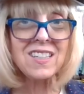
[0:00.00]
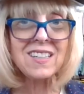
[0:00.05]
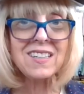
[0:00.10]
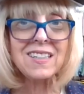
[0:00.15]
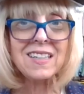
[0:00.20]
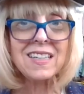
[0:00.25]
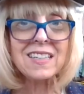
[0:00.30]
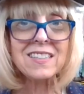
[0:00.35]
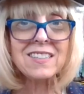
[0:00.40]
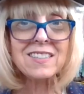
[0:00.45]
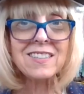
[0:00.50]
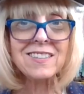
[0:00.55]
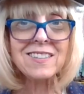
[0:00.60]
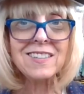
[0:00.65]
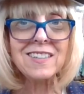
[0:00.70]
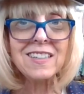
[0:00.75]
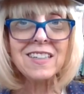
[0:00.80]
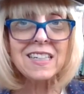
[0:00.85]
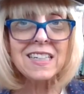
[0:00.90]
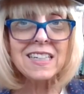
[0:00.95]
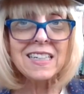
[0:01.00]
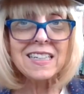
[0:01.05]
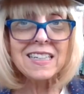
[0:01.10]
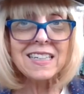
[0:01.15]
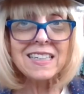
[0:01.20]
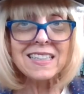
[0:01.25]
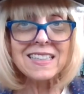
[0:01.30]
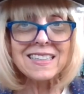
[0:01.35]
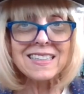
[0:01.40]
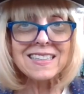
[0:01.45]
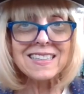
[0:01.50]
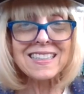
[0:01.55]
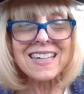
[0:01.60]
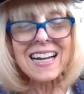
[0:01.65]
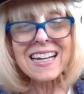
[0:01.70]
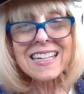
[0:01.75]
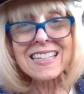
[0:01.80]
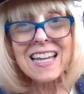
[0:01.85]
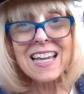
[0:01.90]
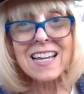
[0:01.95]
Lester, did
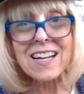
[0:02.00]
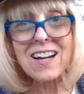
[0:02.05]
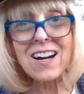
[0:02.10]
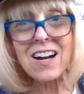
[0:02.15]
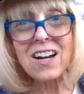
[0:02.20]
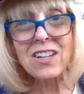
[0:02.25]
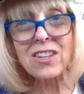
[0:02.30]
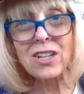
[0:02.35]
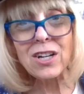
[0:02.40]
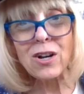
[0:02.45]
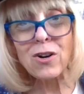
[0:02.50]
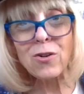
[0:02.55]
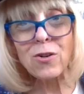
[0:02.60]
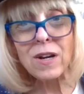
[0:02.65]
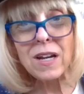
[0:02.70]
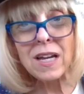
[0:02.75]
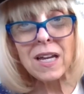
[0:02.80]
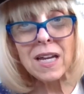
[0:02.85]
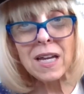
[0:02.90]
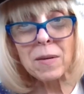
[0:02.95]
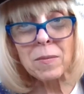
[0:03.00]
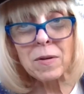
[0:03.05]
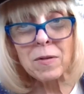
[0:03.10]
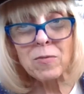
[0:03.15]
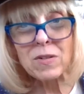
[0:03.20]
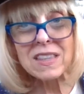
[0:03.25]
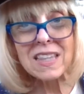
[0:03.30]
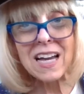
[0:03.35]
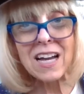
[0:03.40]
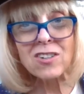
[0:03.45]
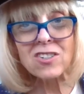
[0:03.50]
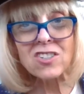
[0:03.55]
I take all the cream without